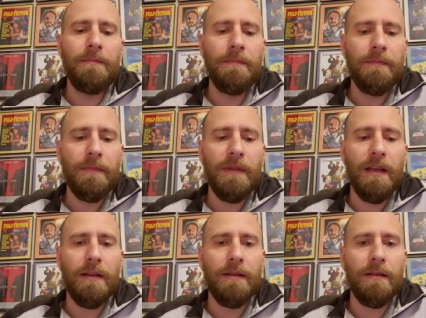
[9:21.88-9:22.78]

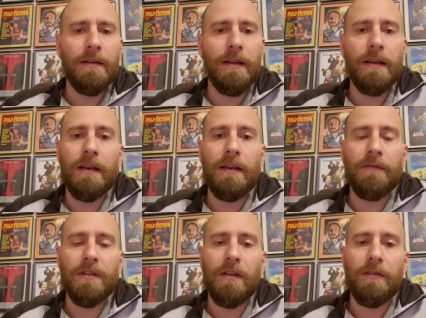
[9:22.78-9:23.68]
than than any
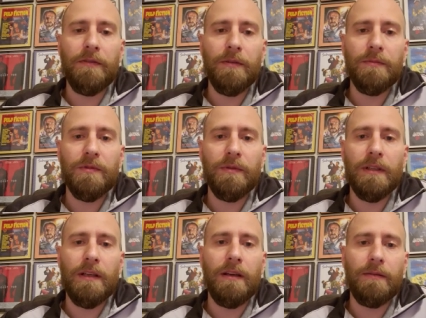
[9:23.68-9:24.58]
of his other films
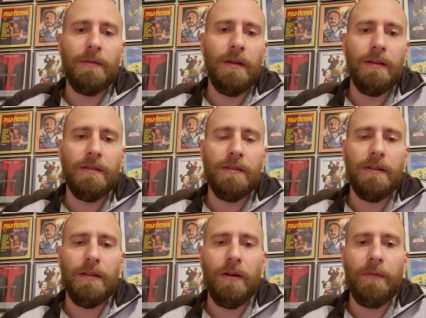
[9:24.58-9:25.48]
really. Uh, uh his
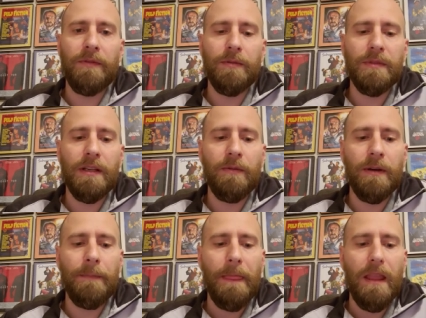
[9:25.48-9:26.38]
crime films
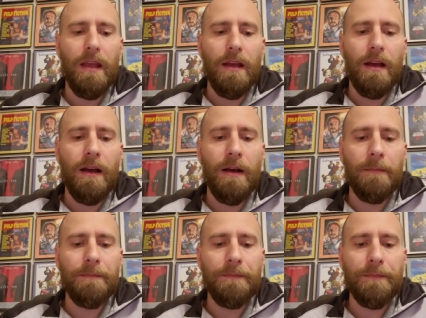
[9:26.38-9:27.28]
anyway.
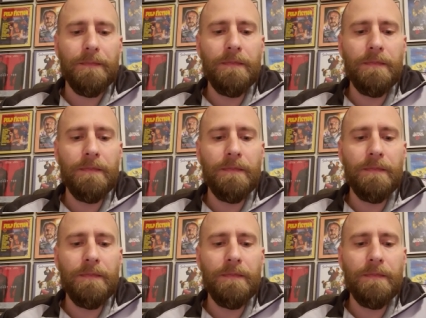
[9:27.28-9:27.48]
Um,